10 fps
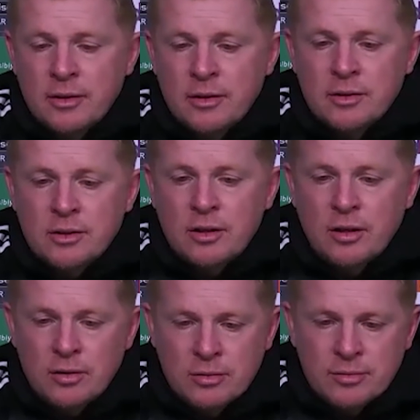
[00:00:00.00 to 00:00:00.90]

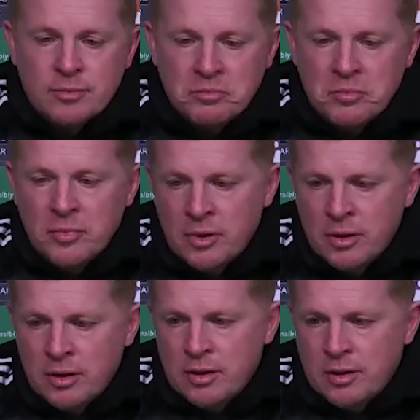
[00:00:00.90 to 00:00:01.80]
So
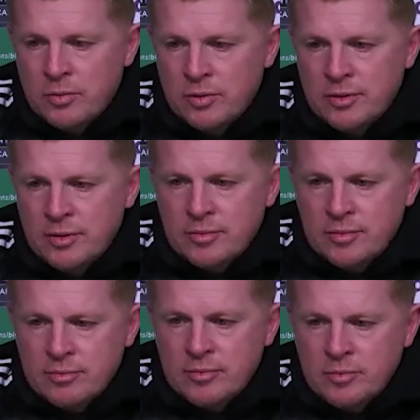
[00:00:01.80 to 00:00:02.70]
it
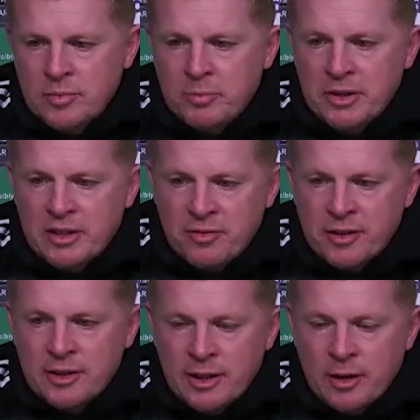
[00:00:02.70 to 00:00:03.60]
might be a
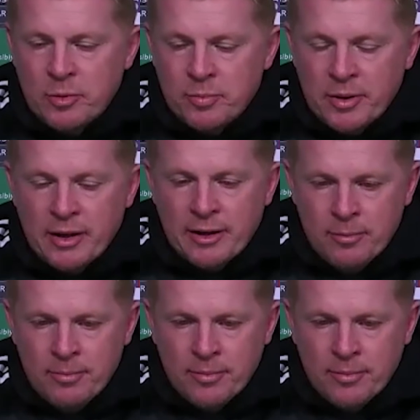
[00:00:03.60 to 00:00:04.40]
difficult time to play them,